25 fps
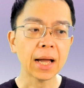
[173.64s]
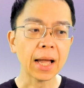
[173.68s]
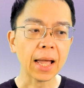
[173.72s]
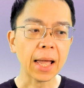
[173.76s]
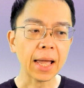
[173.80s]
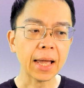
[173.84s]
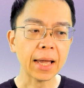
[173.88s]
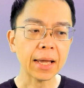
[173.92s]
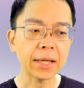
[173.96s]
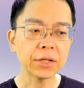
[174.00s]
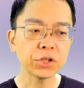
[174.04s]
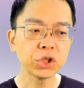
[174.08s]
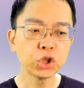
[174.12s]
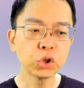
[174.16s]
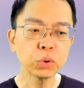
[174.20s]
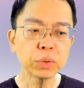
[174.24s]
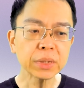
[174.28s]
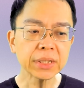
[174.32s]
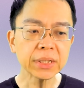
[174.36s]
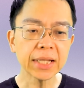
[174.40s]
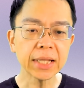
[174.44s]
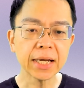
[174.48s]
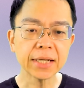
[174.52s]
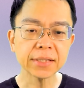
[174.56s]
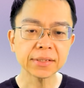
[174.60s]
and
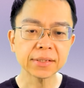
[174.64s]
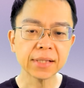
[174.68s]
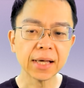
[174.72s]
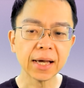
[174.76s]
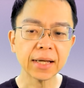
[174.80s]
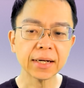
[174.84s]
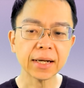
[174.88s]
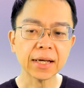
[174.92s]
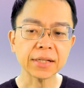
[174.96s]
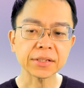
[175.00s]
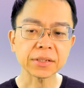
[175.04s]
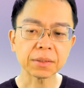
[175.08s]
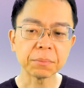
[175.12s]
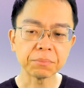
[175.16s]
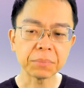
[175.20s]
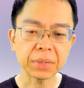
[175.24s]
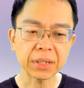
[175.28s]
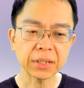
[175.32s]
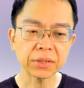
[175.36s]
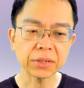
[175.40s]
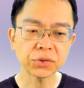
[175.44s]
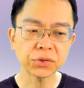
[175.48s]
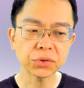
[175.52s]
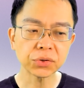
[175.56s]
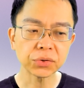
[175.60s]
utilize that as a
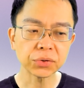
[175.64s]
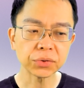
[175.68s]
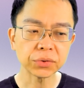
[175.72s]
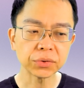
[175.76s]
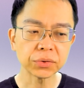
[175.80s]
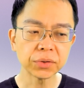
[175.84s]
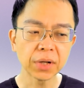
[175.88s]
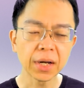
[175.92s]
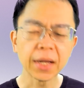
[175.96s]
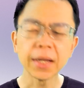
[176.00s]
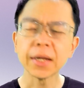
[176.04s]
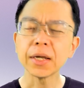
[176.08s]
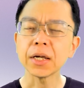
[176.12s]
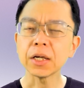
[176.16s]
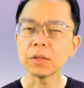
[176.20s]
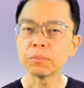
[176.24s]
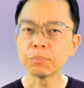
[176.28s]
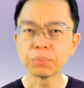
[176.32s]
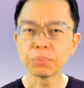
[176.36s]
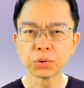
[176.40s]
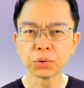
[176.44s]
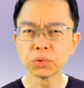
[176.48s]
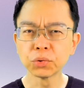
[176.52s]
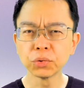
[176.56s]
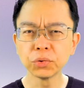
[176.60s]
means to
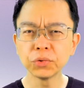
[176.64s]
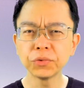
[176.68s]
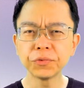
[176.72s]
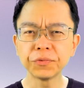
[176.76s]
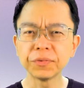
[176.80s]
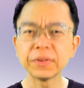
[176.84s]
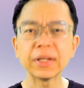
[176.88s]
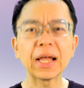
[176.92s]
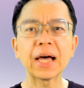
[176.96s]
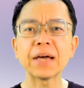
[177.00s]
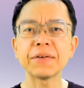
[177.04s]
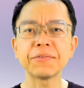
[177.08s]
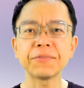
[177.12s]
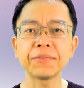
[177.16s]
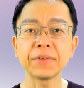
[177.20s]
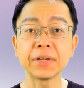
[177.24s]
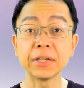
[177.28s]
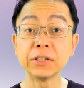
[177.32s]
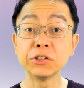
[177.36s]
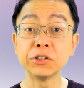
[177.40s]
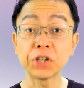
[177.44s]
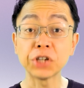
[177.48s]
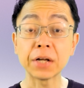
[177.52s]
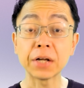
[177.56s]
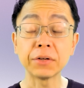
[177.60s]
improve life
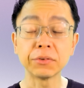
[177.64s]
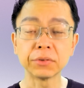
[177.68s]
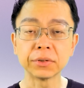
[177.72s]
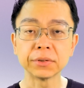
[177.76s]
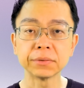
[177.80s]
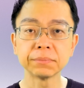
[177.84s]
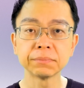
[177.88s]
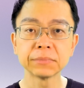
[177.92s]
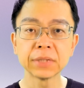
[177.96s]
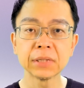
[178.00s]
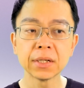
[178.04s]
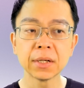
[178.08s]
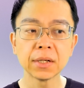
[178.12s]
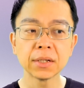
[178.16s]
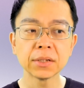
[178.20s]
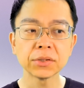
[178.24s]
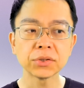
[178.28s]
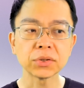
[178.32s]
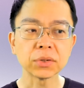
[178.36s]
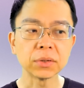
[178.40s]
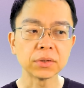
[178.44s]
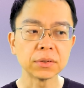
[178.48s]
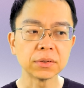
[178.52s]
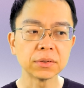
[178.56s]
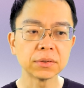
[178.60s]
in general.
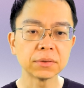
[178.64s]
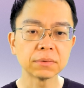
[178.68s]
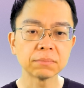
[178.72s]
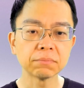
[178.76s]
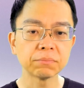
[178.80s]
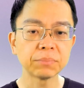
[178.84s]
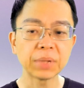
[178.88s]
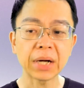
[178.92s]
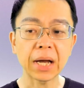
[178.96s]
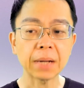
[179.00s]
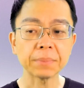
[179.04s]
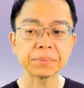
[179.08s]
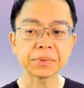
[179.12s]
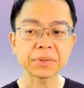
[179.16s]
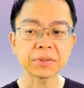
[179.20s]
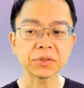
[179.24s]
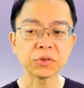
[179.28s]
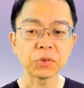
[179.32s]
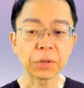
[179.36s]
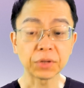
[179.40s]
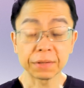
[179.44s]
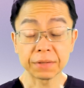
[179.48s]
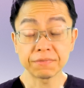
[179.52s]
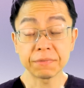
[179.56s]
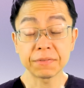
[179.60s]
So perhaps
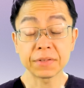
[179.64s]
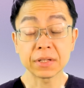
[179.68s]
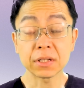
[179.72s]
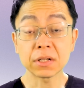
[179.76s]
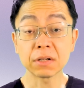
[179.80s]
you can think